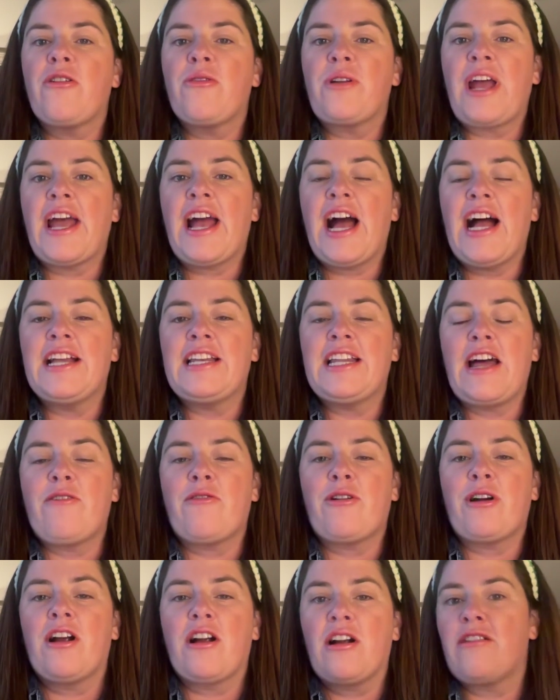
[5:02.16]
own AI
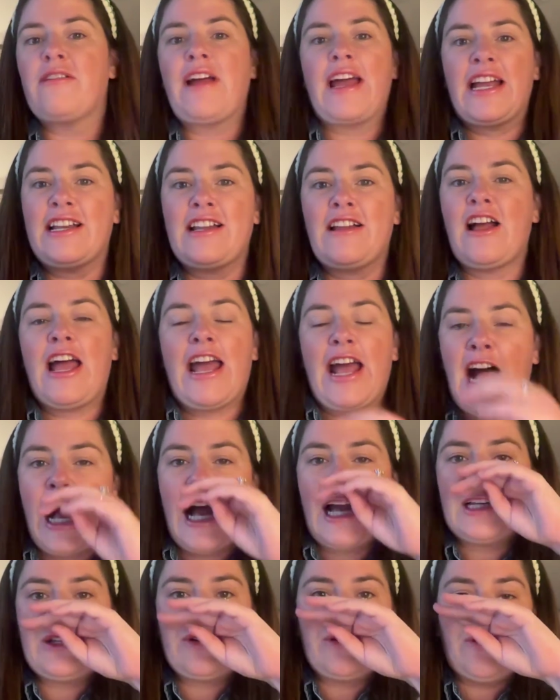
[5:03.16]
network or
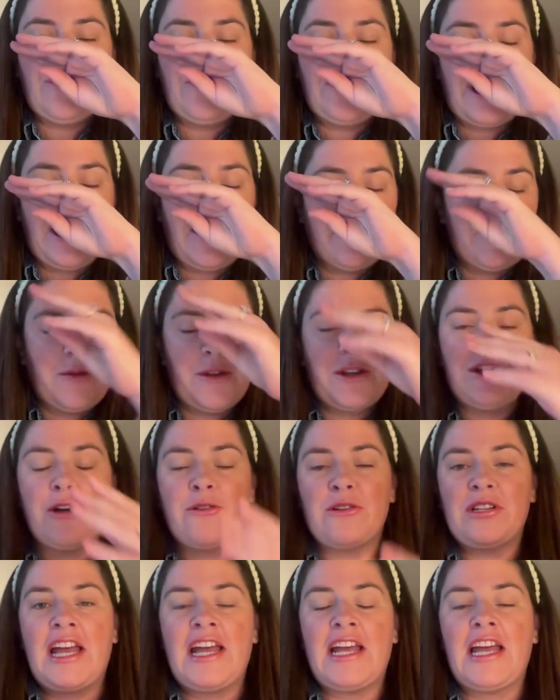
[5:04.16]
AI tool that helps with
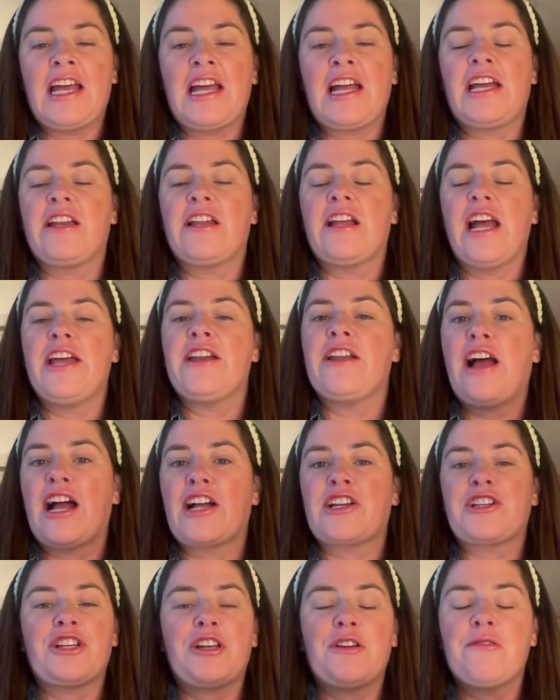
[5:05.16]
note taking and
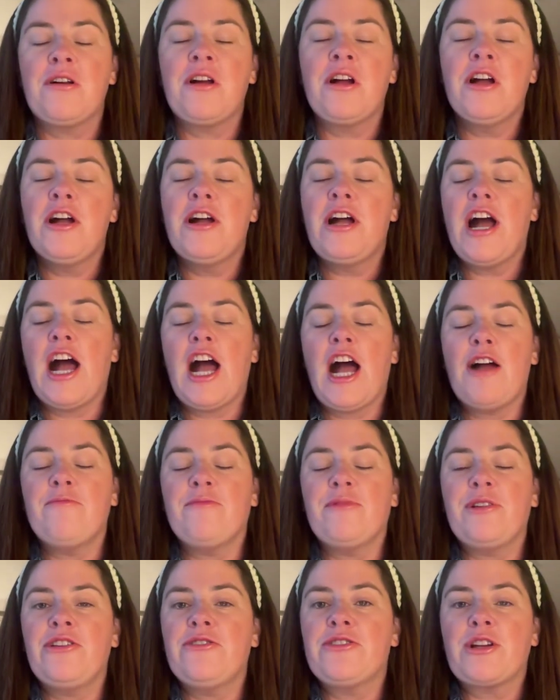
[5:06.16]
actually
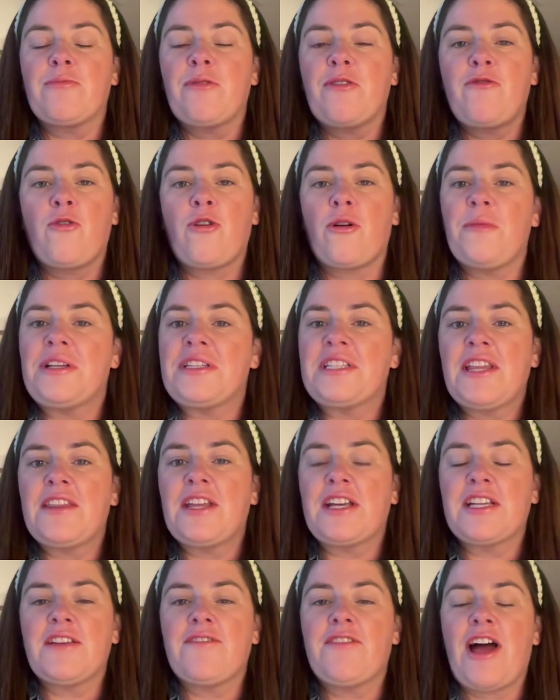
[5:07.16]
user performance and
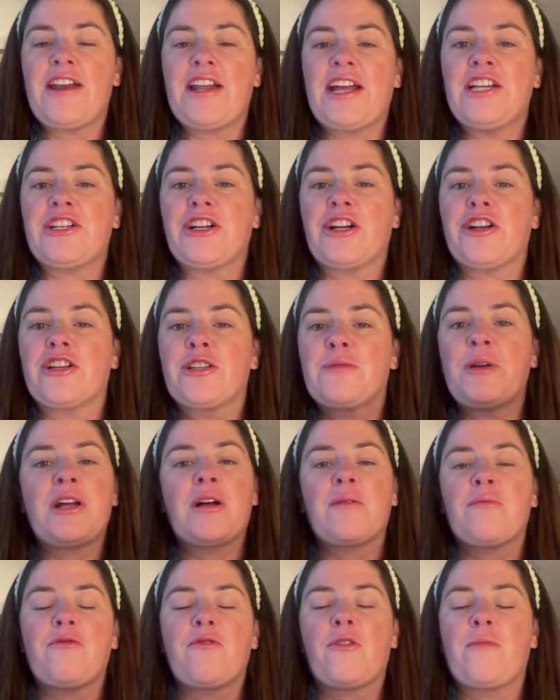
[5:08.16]
things of that nature,
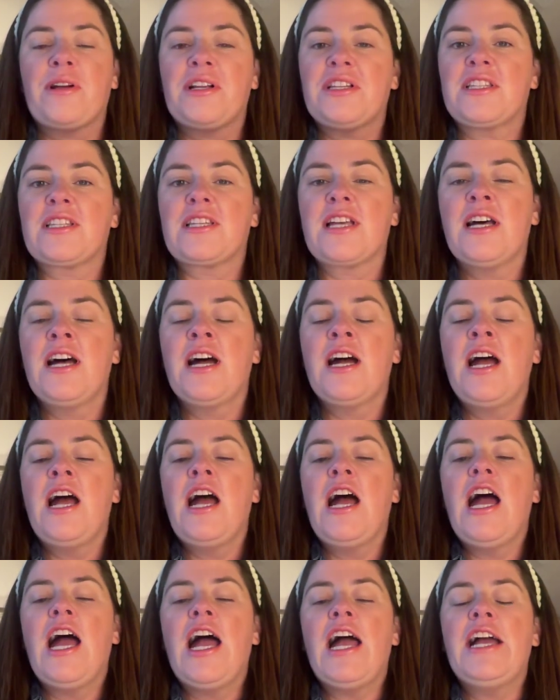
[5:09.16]
speaker performance.
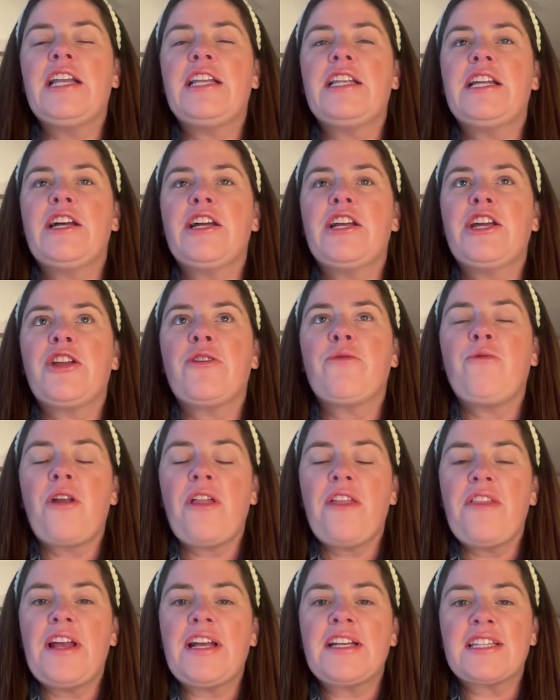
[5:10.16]
And one
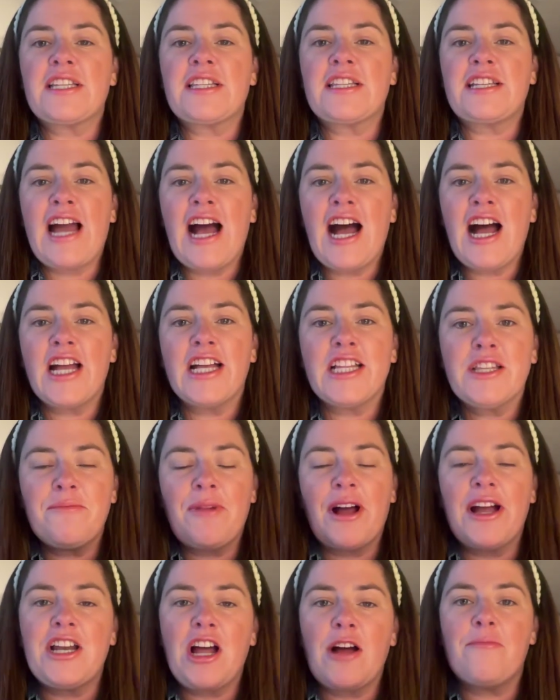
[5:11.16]
of the things is, yeah, it
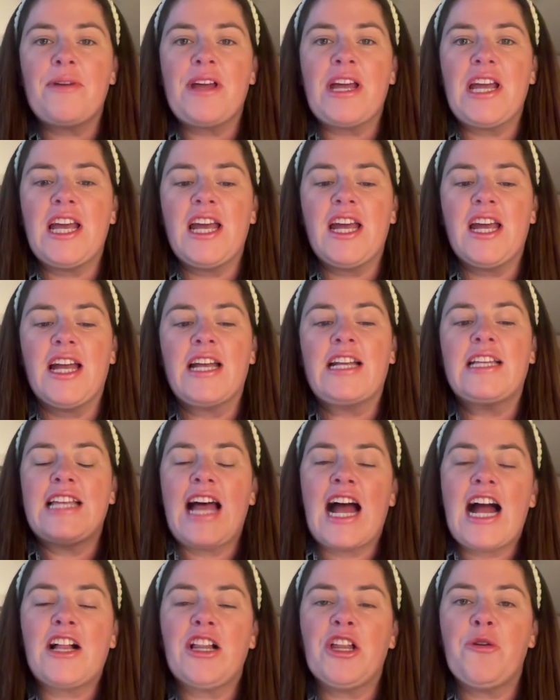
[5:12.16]
might not be
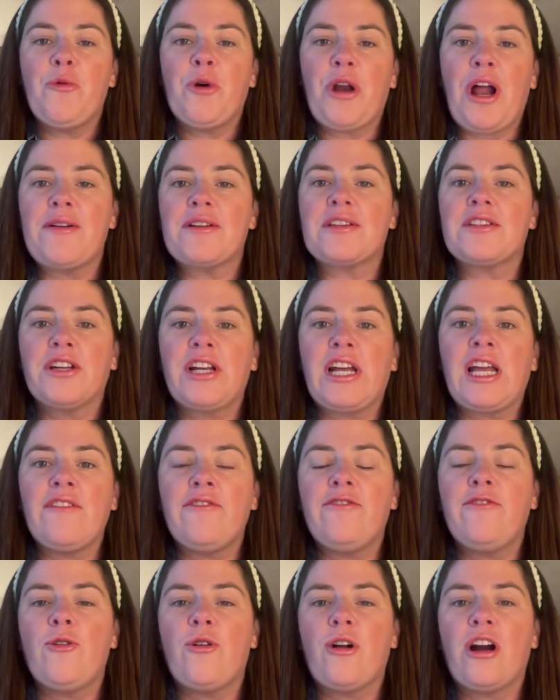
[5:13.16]
exactly what I was
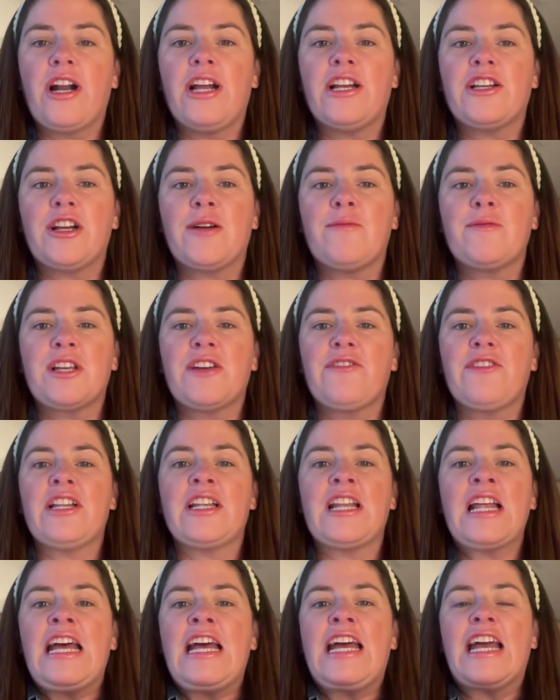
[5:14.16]
looking for in terms of
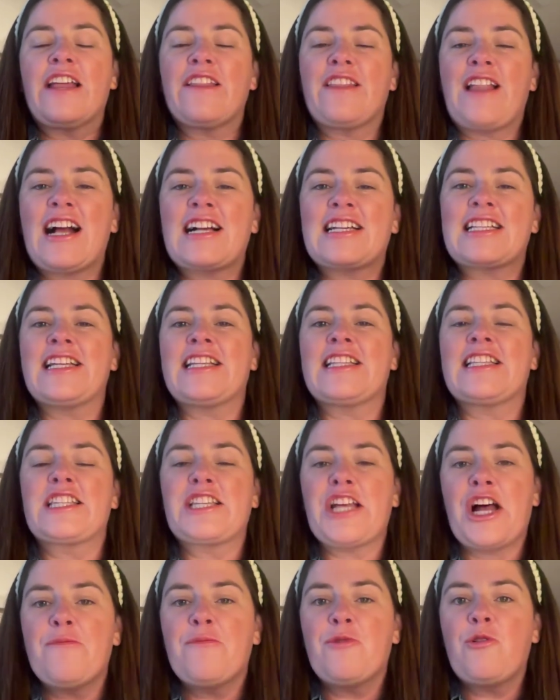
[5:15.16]
it lacks in
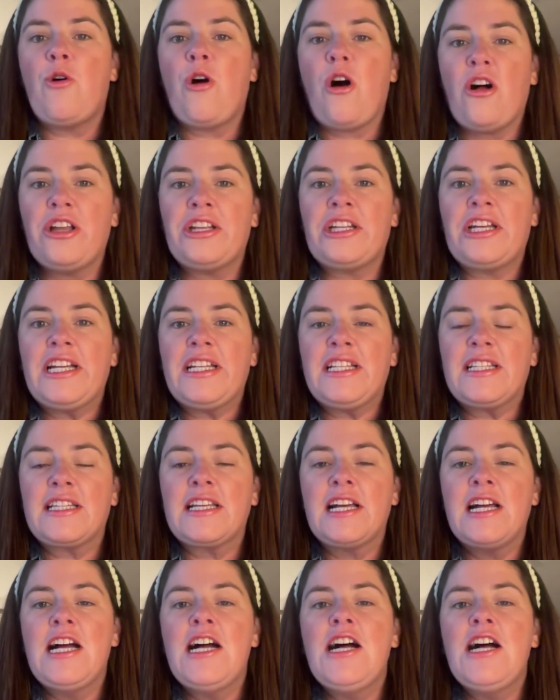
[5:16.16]
some qualities,
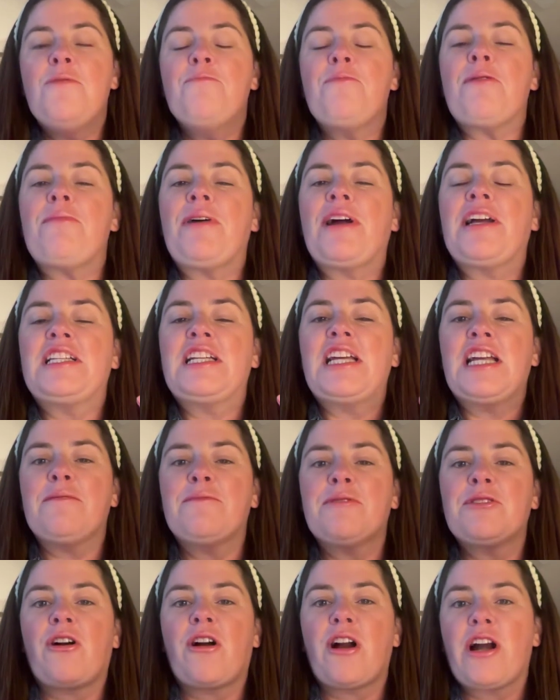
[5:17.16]
but my
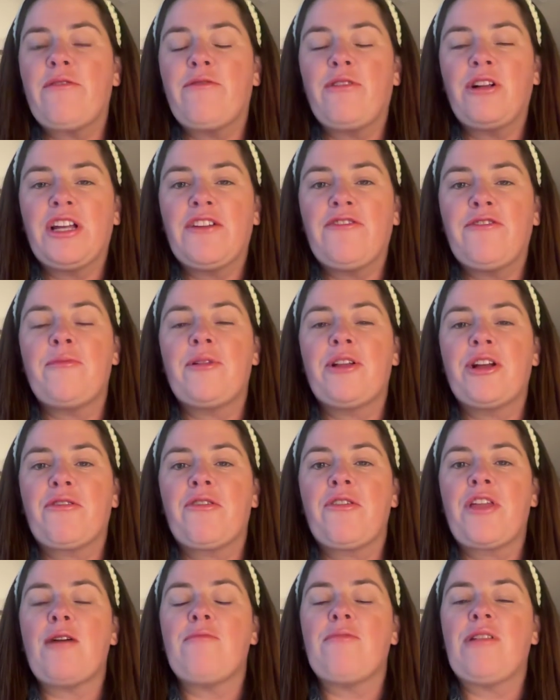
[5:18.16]
team is already really familiar
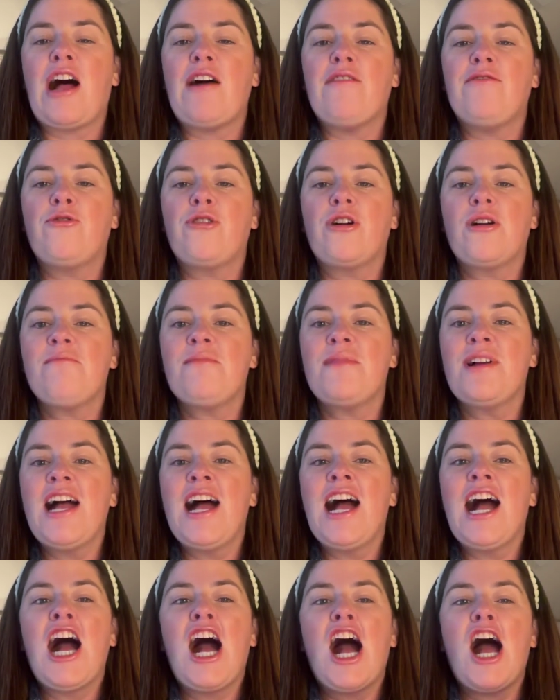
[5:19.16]
with that platform.
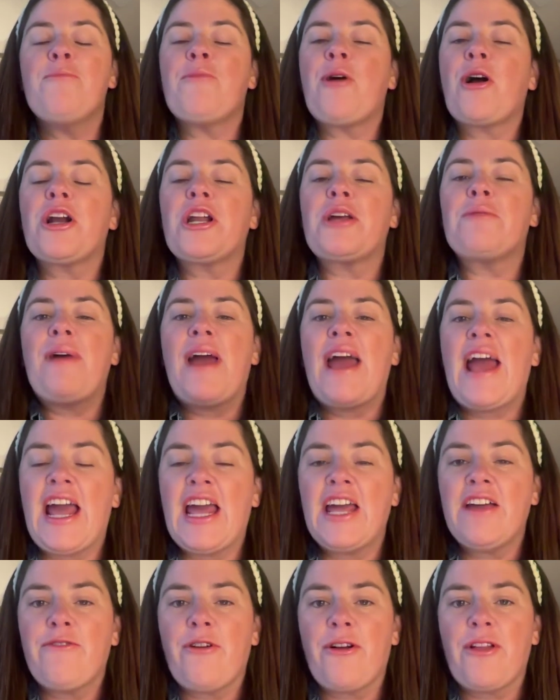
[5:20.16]
I'm already
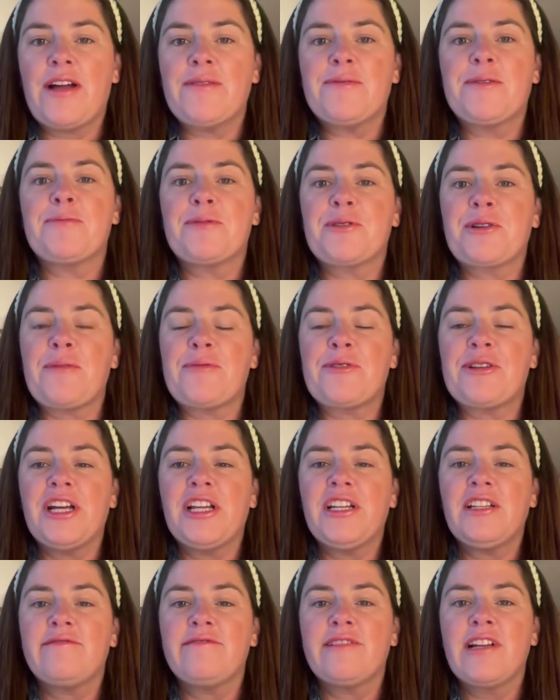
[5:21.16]
paying for that
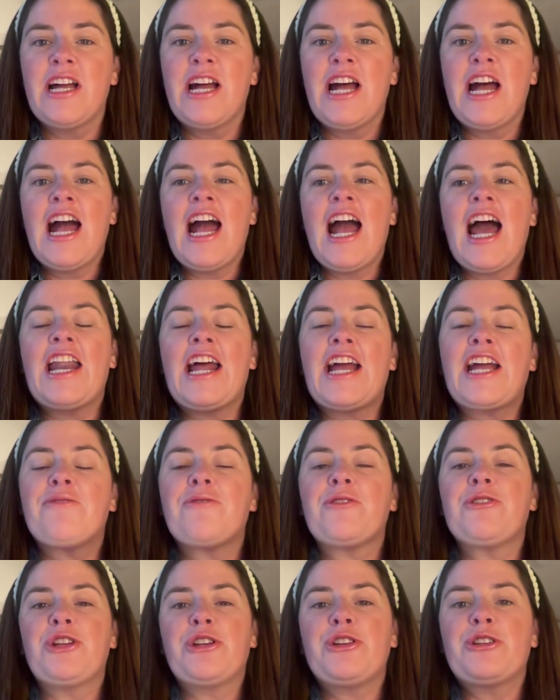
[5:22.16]
subscription and I can
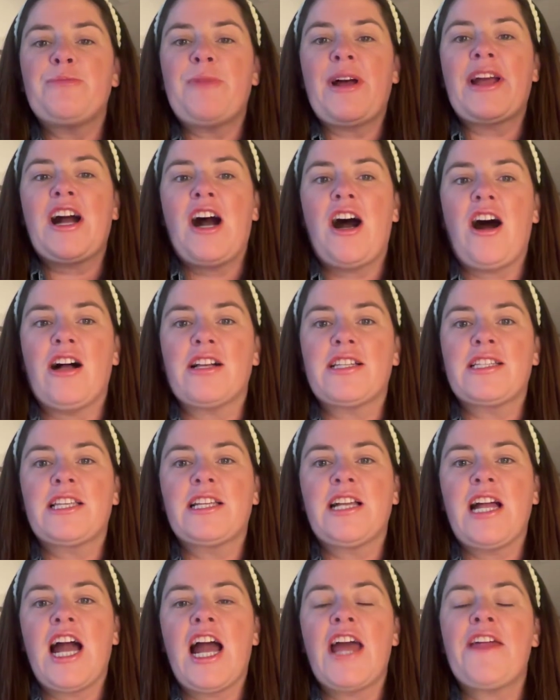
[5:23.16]
reduce my
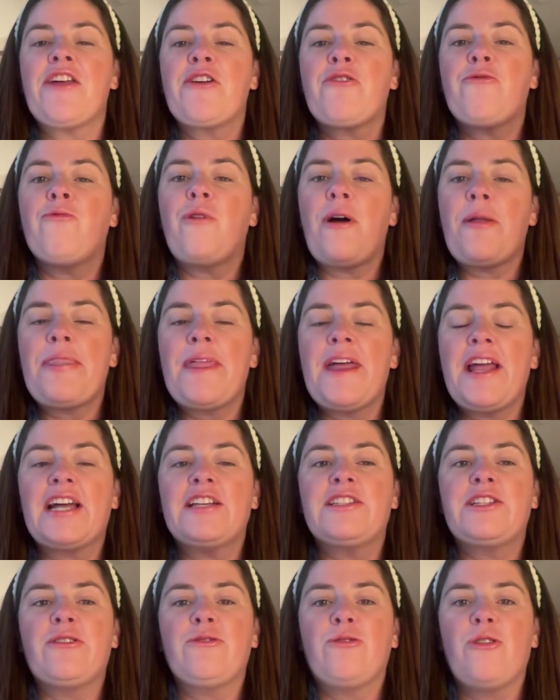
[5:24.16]
costs. I think one thing
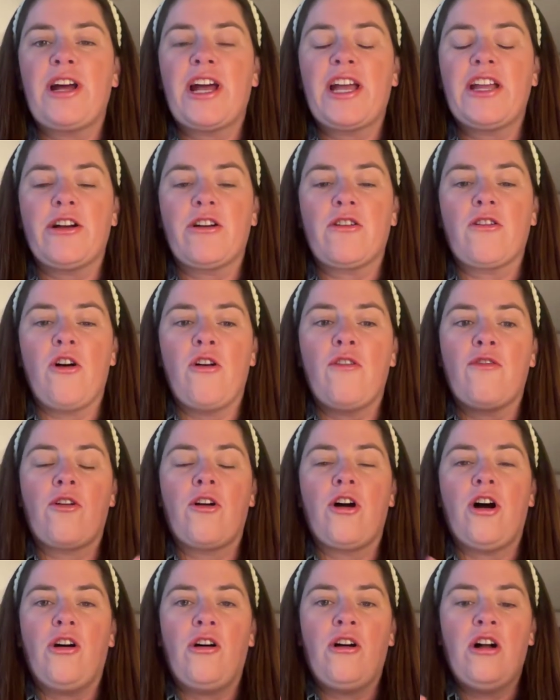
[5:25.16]
as you look at your
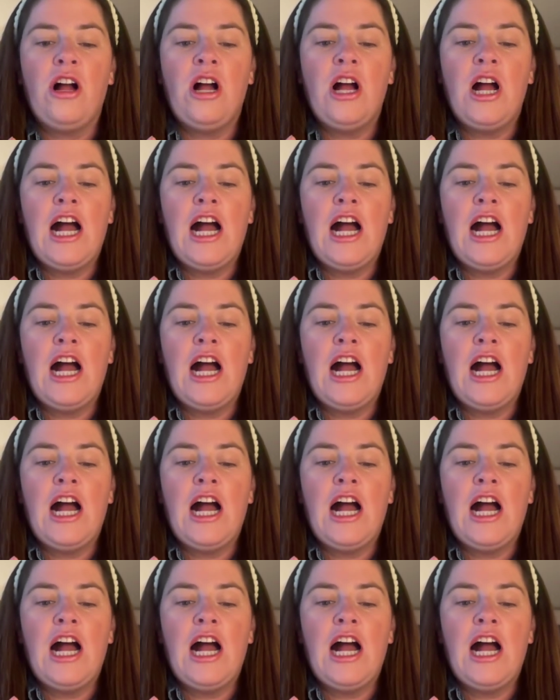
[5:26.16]
overall